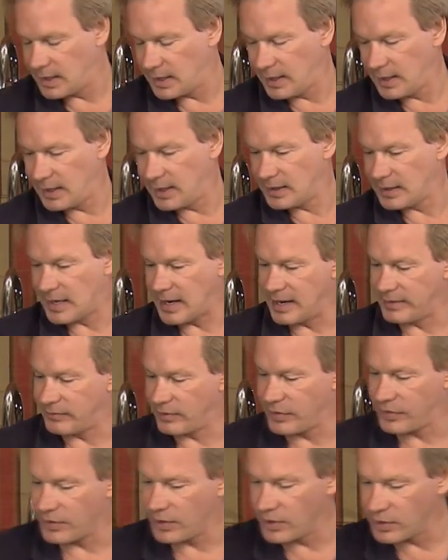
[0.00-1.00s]
And I have a
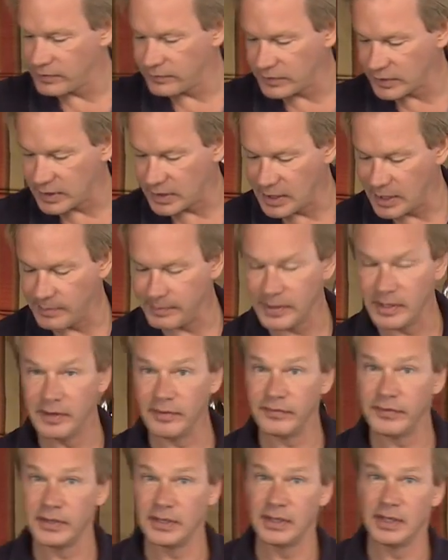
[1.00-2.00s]
third of a cup
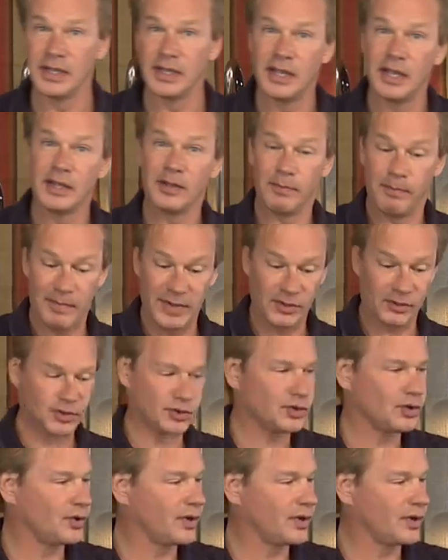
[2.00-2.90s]
of minced